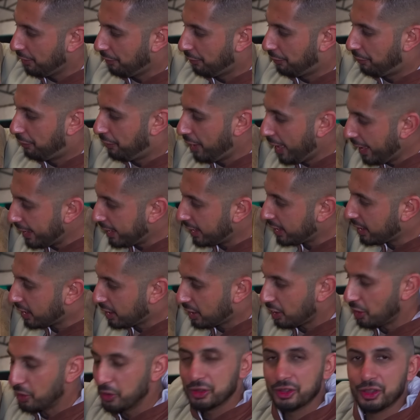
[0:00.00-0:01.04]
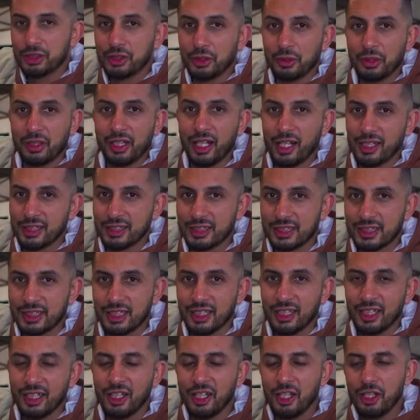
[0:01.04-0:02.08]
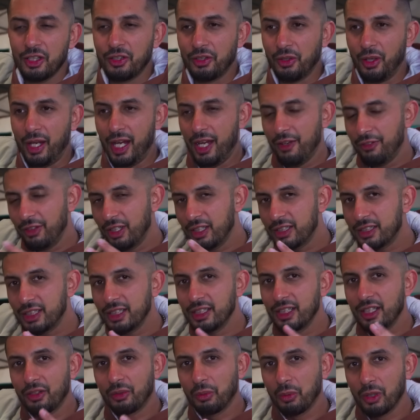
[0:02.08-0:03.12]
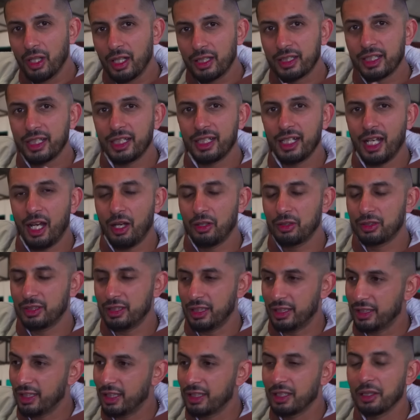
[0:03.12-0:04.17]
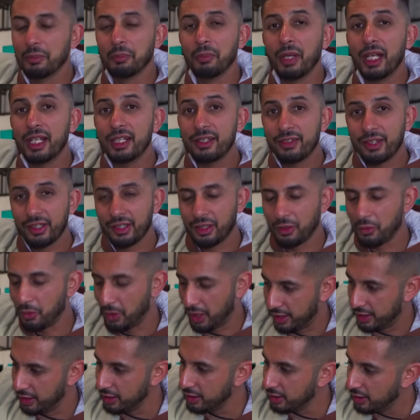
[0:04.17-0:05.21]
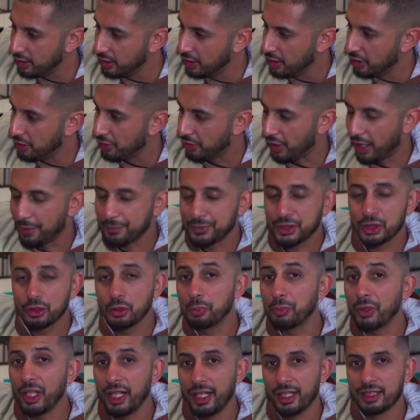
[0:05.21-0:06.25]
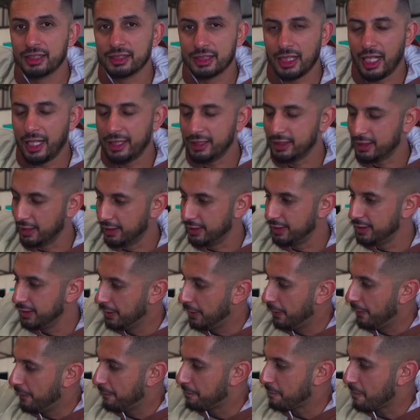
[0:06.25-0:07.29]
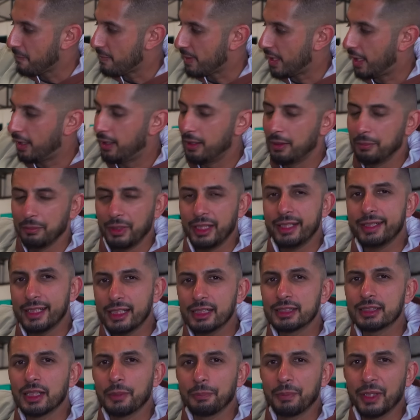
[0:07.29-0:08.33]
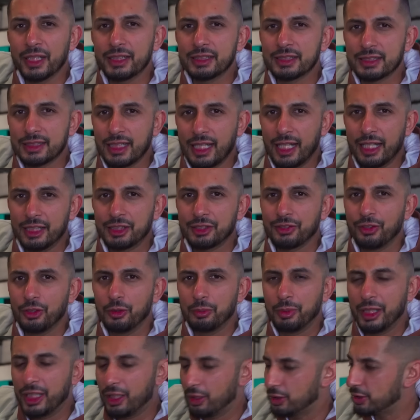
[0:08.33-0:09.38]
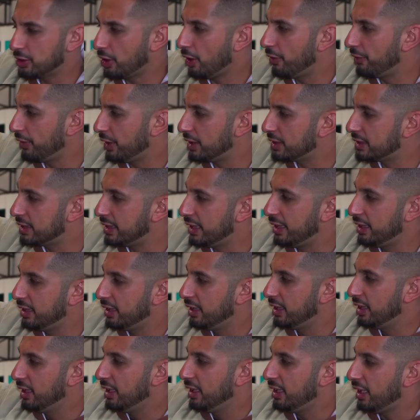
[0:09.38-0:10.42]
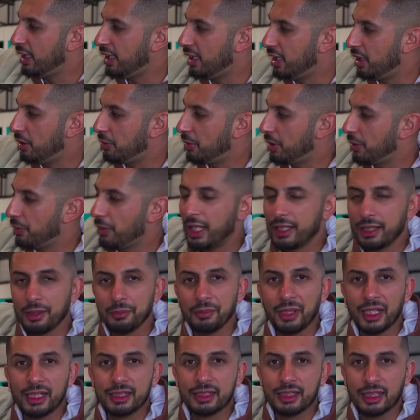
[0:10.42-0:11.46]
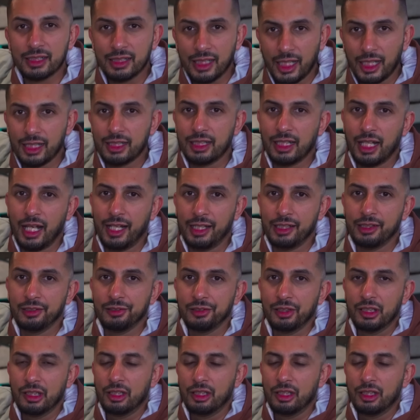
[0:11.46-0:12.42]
very close to this. So everything is working out in an amazing way. So I'm super excited. It is a bit stressful because obviously we want to make the deadline.